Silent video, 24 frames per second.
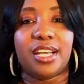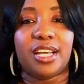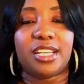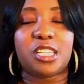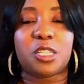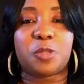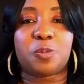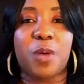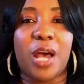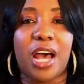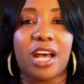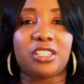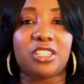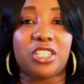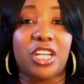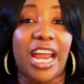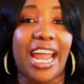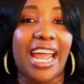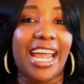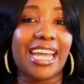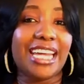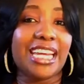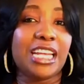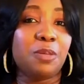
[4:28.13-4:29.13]
Sponsor
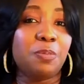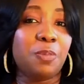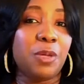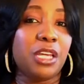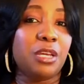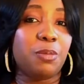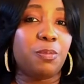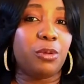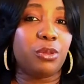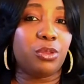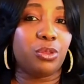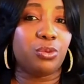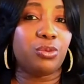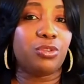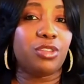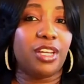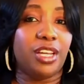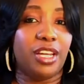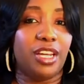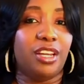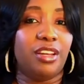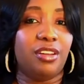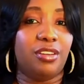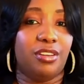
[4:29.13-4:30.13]
80 people through
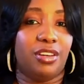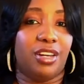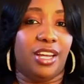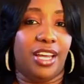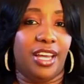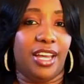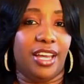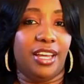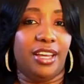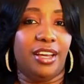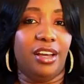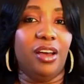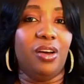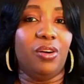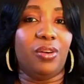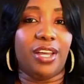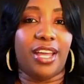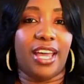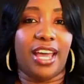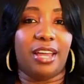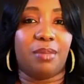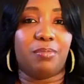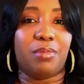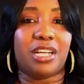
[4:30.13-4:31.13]
the internet.
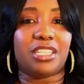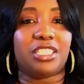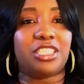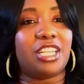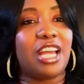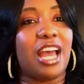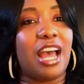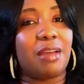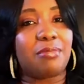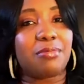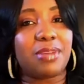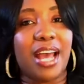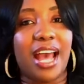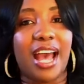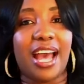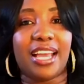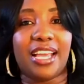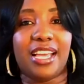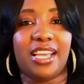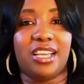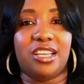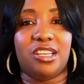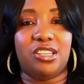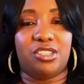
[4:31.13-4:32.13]
Okay, my job
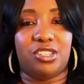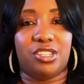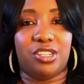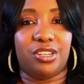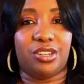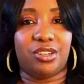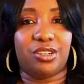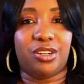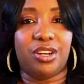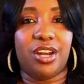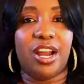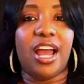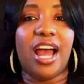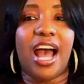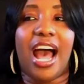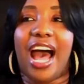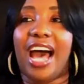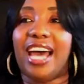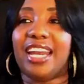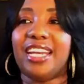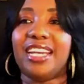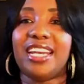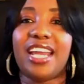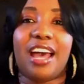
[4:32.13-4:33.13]
got easier.
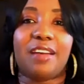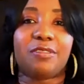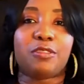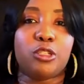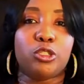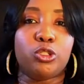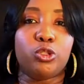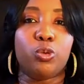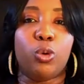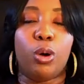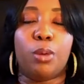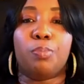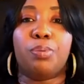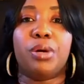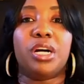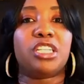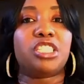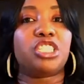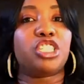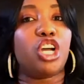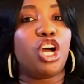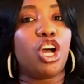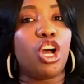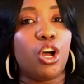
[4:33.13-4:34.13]
I didn't have to do a
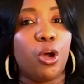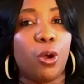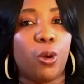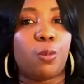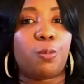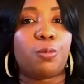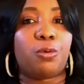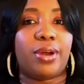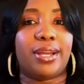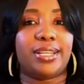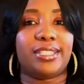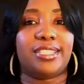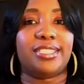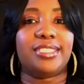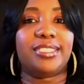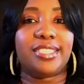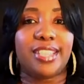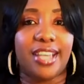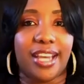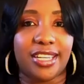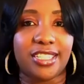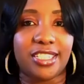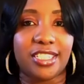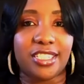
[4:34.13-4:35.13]
bunch of home
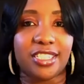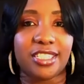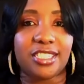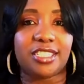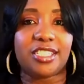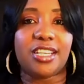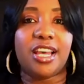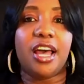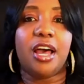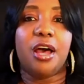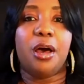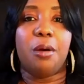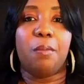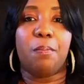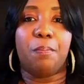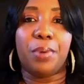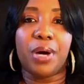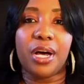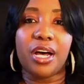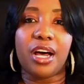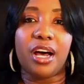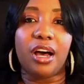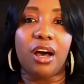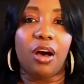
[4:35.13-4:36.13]
presentations,
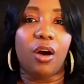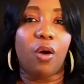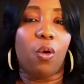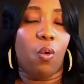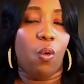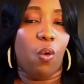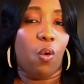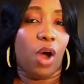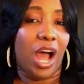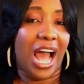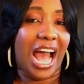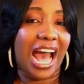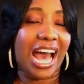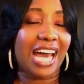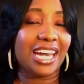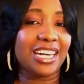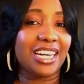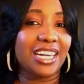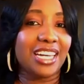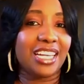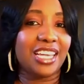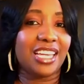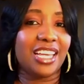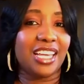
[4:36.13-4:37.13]
but how
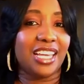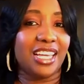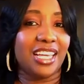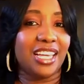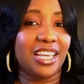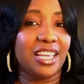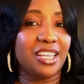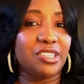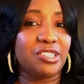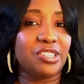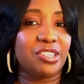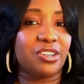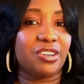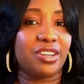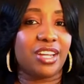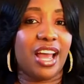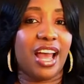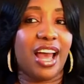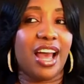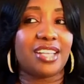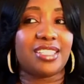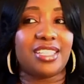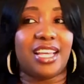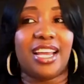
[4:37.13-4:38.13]
did it get easier,
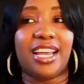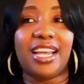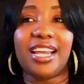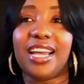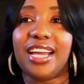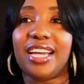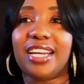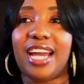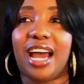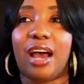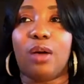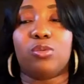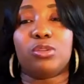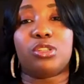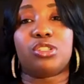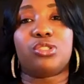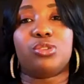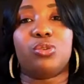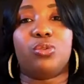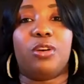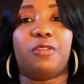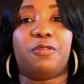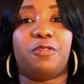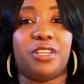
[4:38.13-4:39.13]
guys? And I was
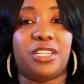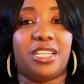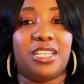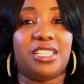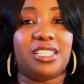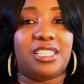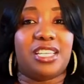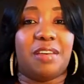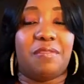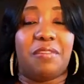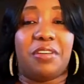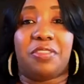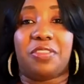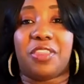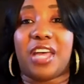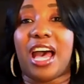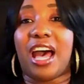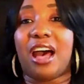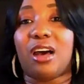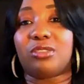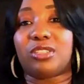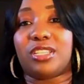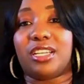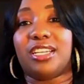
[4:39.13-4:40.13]
doing
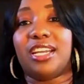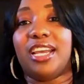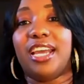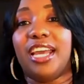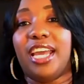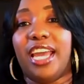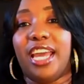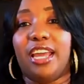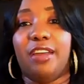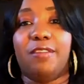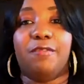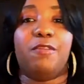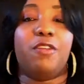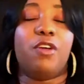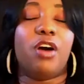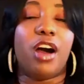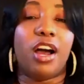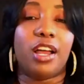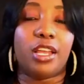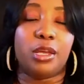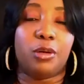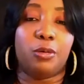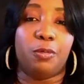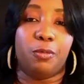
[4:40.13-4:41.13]
57,000 in
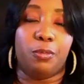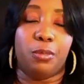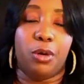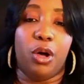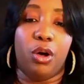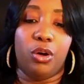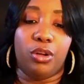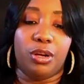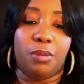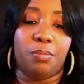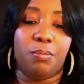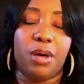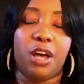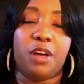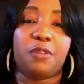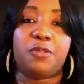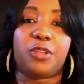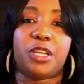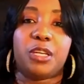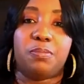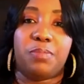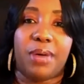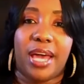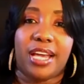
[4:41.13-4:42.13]
volume on a
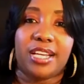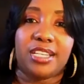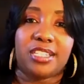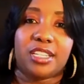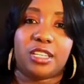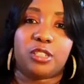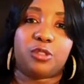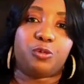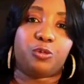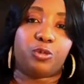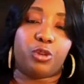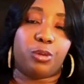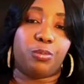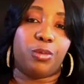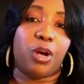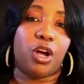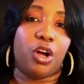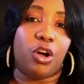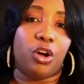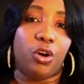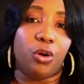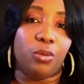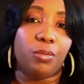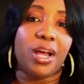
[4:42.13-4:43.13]
monthly basis from
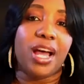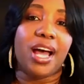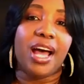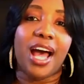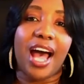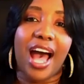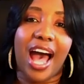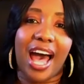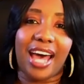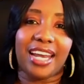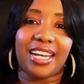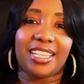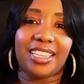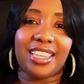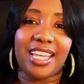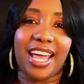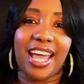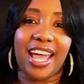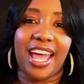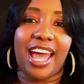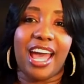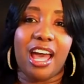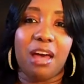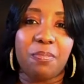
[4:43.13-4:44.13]
home. How did
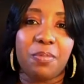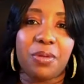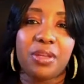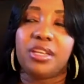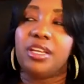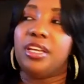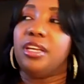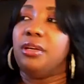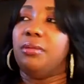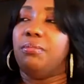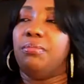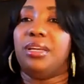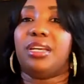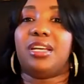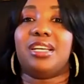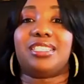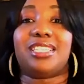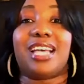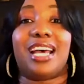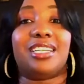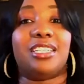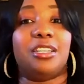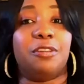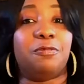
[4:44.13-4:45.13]
that happen?
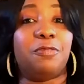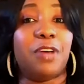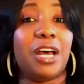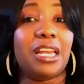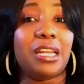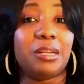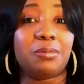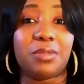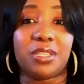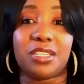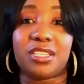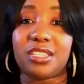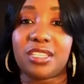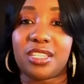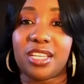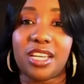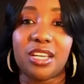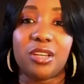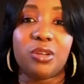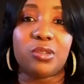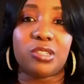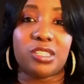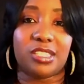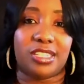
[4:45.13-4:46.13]
Because I developed the
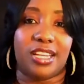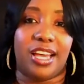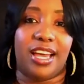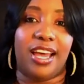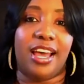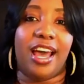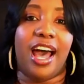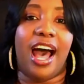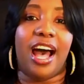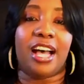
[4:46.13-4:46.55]
skill set.